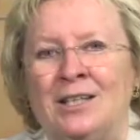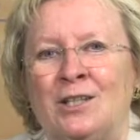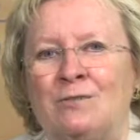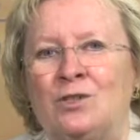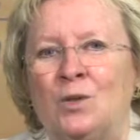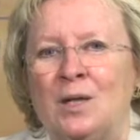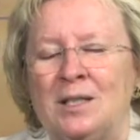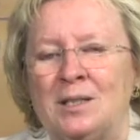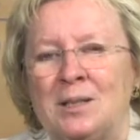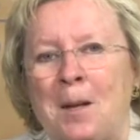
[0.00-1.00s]
You've
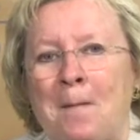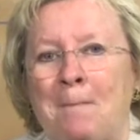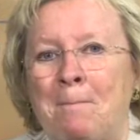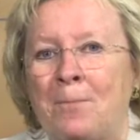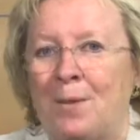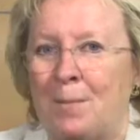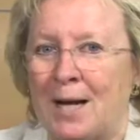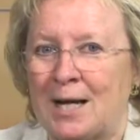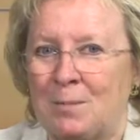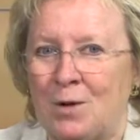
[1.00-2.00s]
joined the
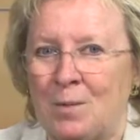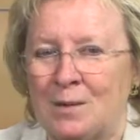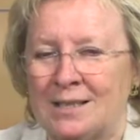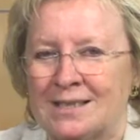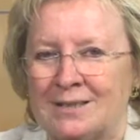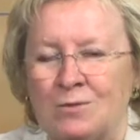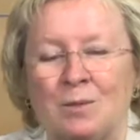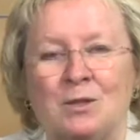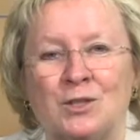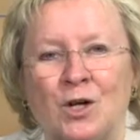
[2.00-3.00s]
MAC Moment. We've
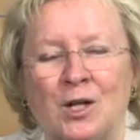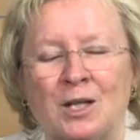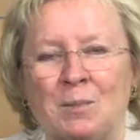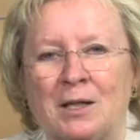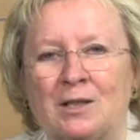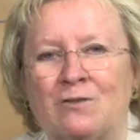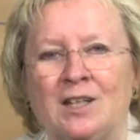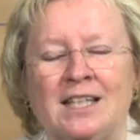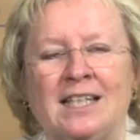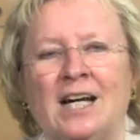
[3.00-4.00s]
been talking about the
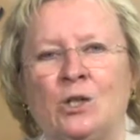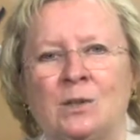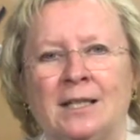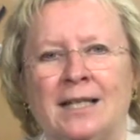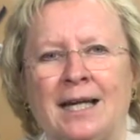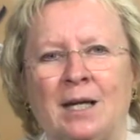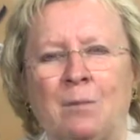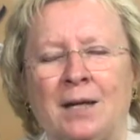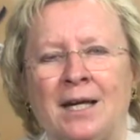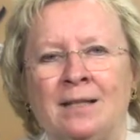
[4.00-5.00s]
Feed the Elderly
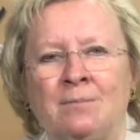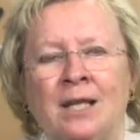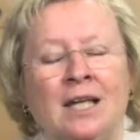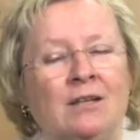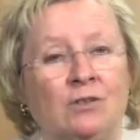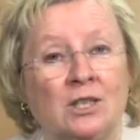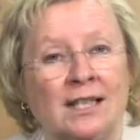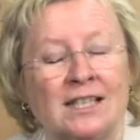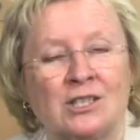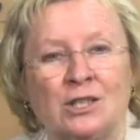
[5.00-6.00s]
campaign. If you'd
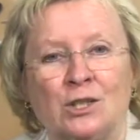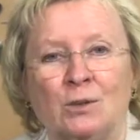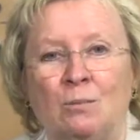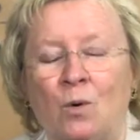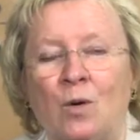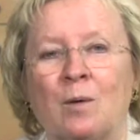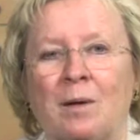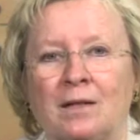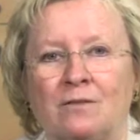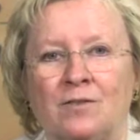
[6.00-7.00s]
like to learn more
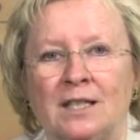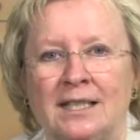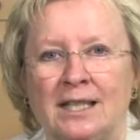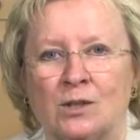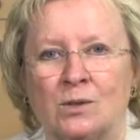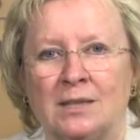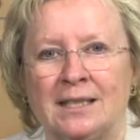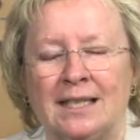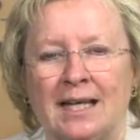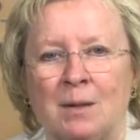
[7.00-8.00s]
about the Feed the Elderly
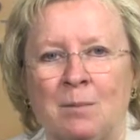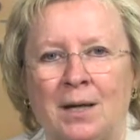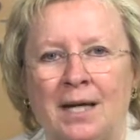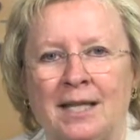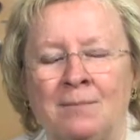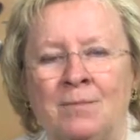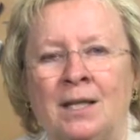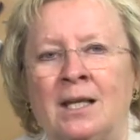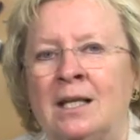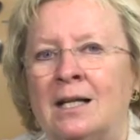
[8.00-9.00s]
campaign,
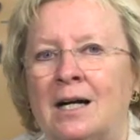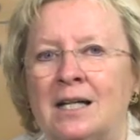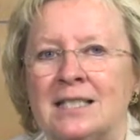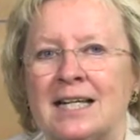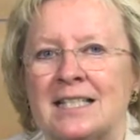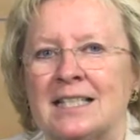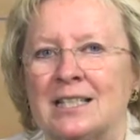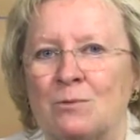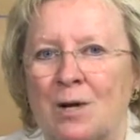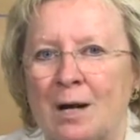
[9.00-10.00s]
contact
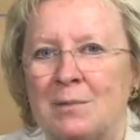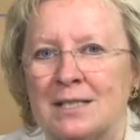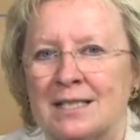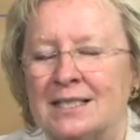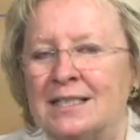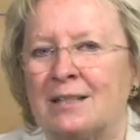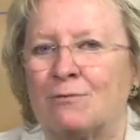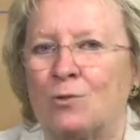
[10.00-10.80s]
Cindy Robinson at